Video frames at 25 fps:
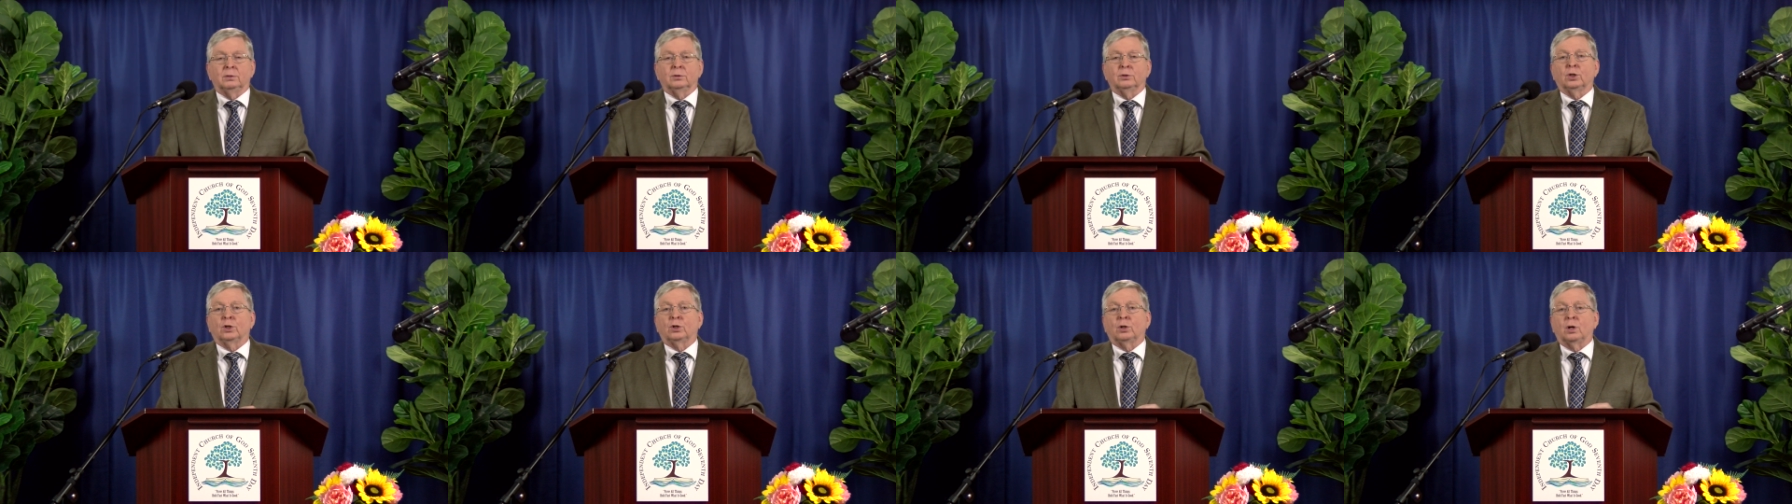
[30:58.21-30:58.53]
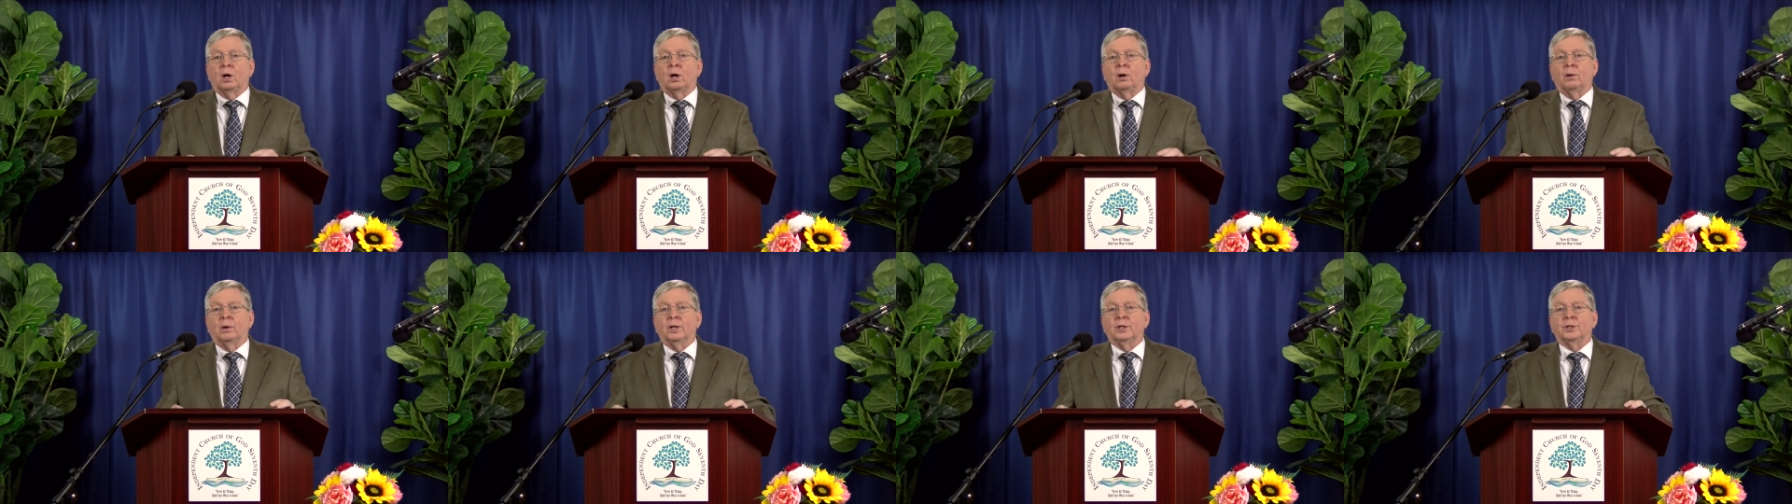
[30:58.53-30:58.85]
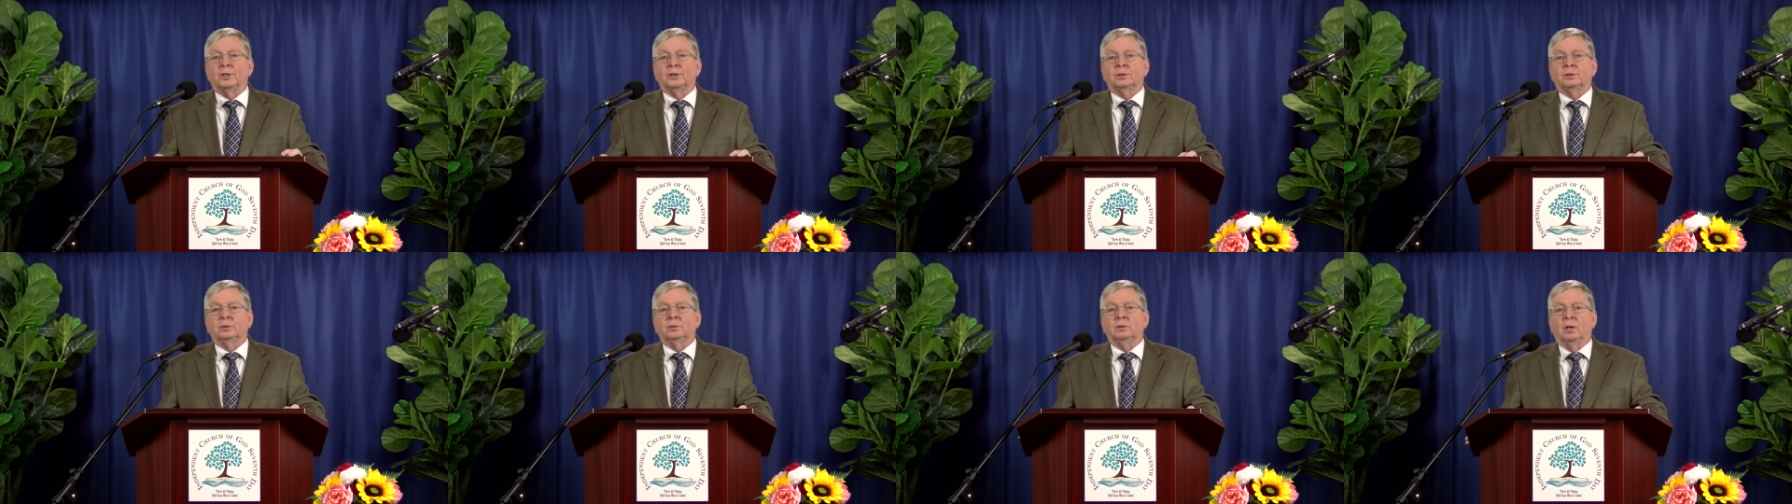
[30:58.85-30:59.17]
to draw
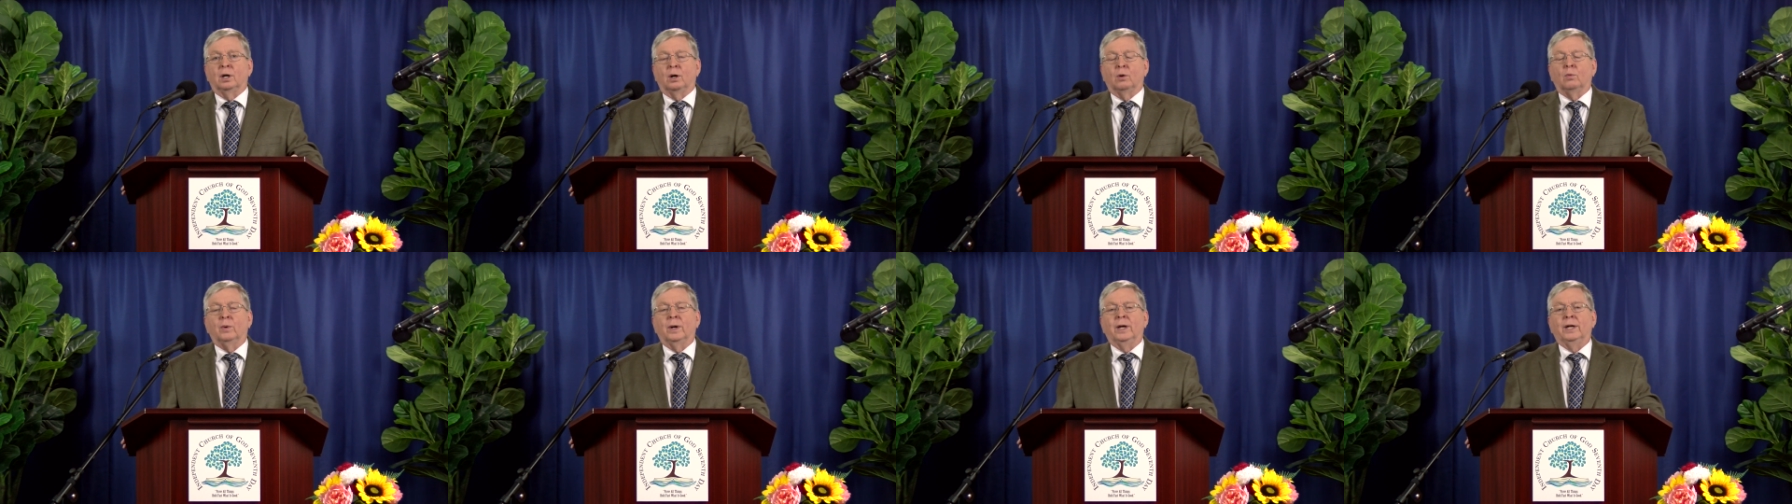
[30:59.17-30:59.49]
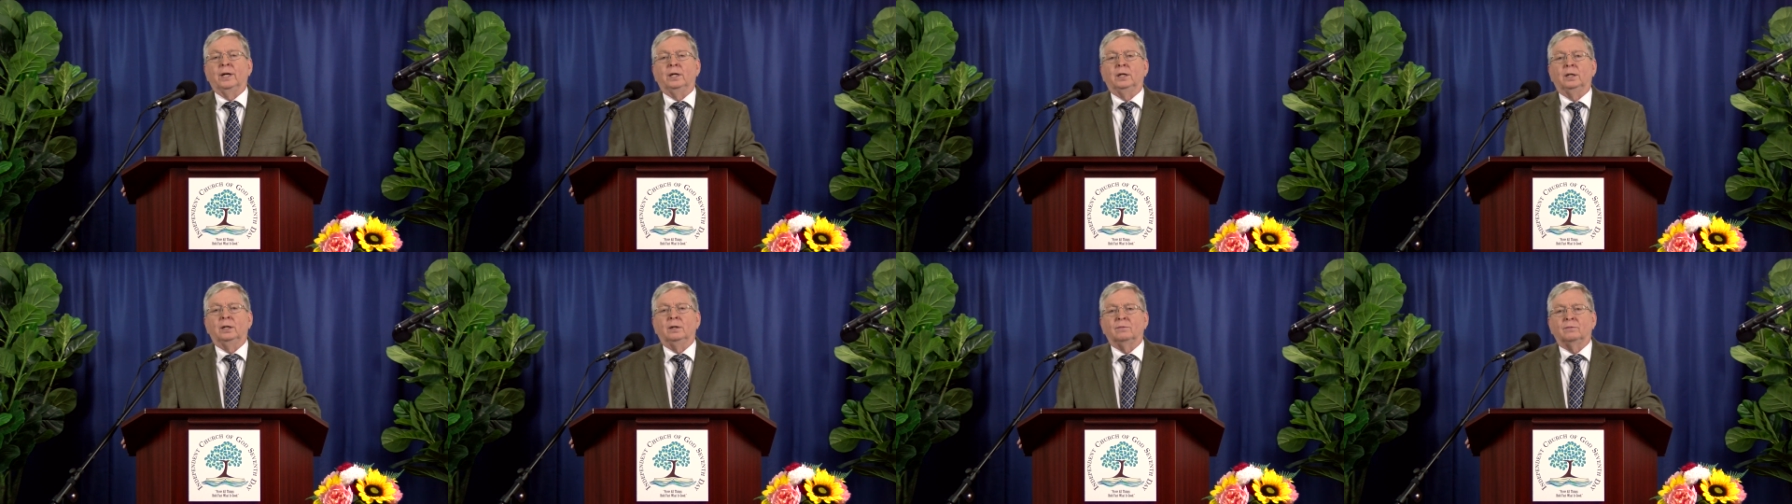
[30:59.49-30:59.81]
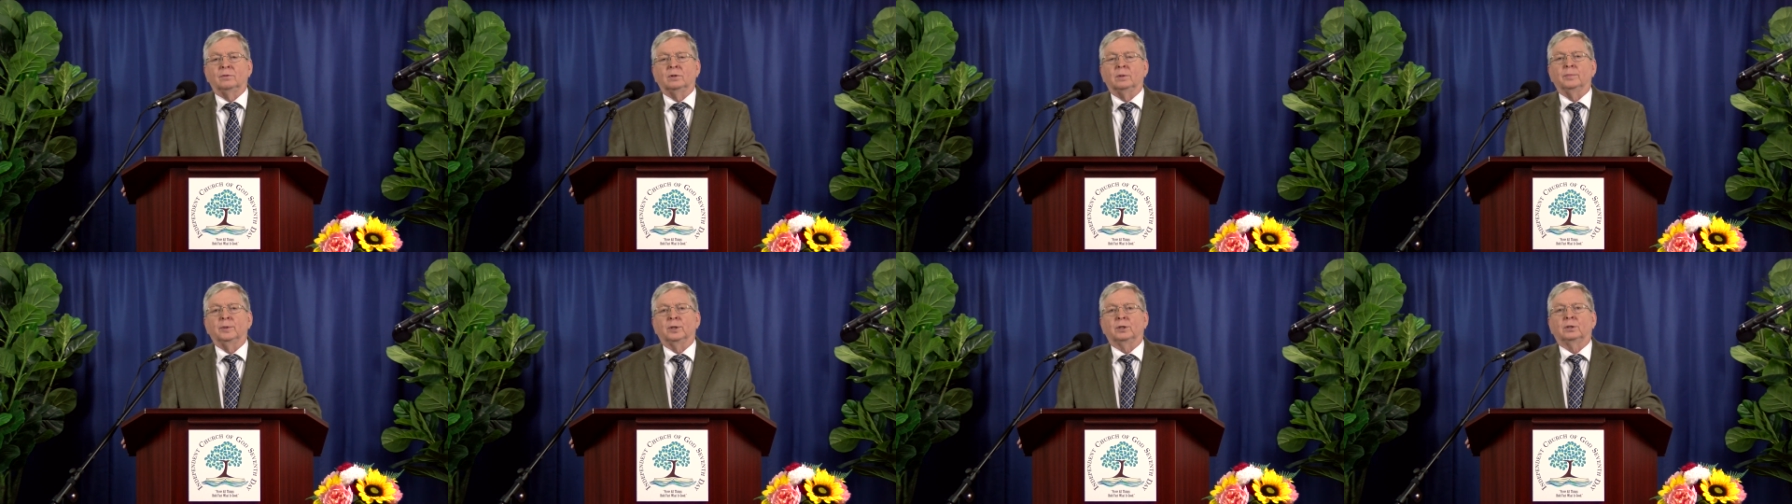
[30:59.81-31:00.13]
us away
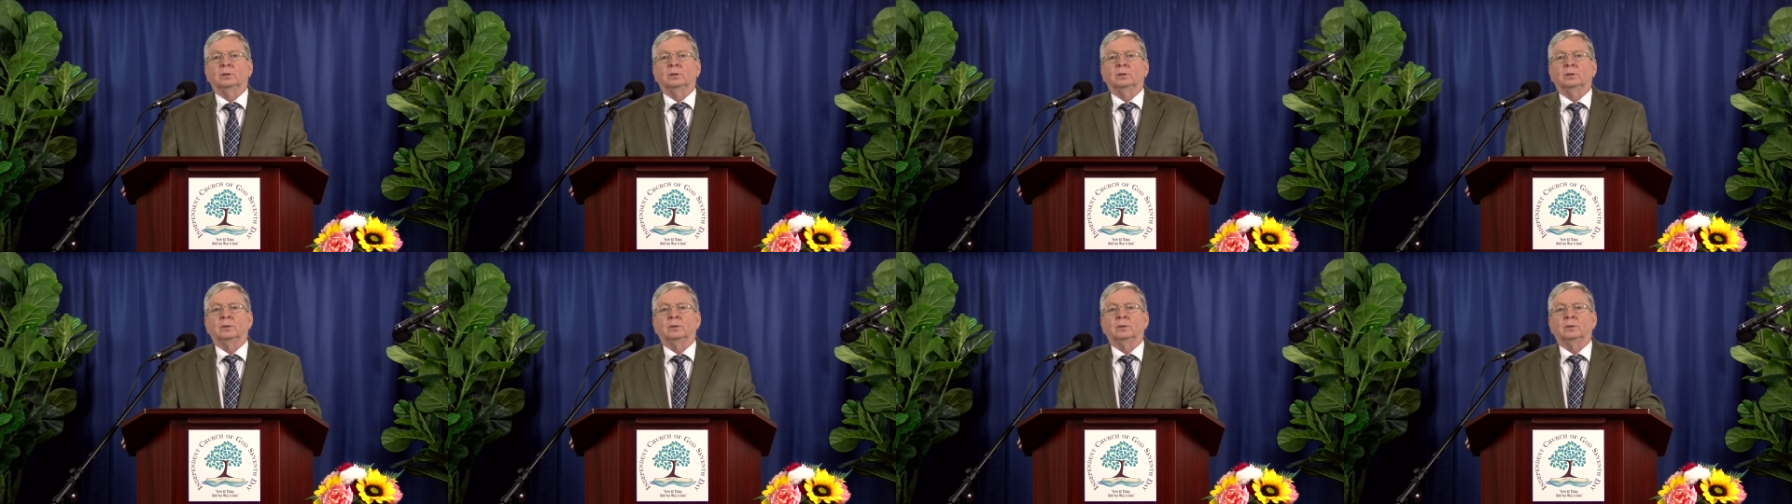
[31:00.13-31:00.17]
from